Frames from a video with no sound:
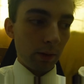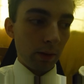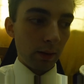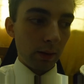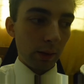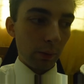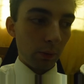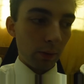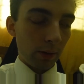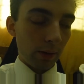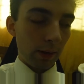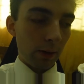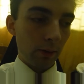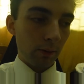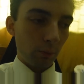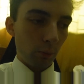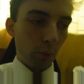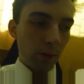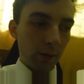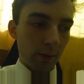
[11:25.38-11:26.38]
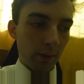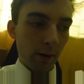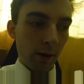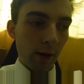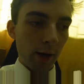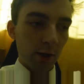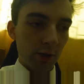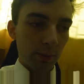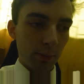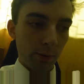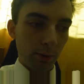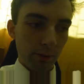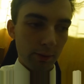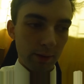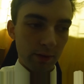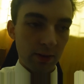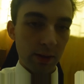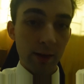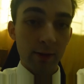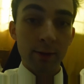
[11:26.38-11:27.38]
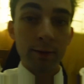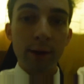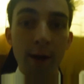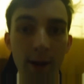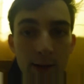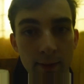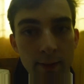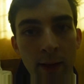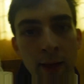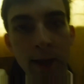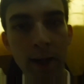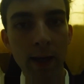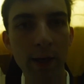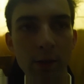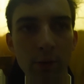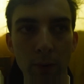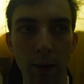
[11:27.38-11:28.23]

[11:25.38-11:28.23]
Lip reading: when they went to the hospital, they said it's not dengue. You